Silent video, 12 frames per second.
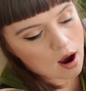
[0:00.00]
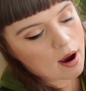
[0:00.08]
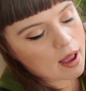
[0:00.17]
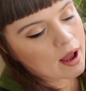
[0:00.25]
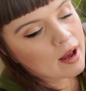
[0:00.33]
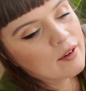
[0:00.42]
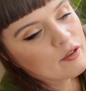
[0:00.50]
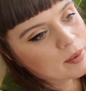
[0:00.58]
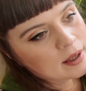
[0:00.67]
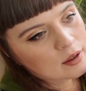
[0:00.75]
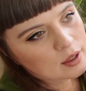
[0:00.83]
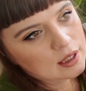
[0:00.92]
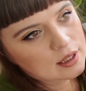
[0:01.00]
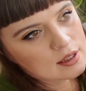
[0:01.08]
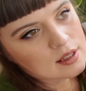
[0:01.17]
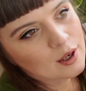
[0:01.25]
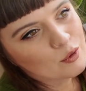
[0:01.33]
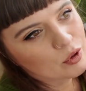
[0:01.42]
I have been looking
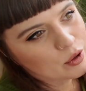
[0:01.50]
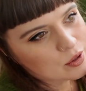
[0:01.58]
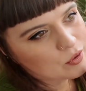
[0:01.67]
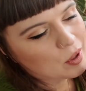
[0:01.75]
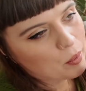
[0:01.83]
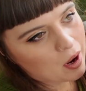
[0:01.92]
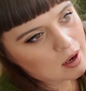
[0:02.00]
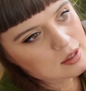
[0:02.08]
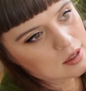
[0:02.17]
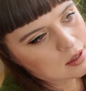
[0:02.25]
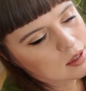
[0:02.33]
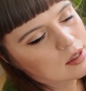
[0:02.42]
into like rotary presses,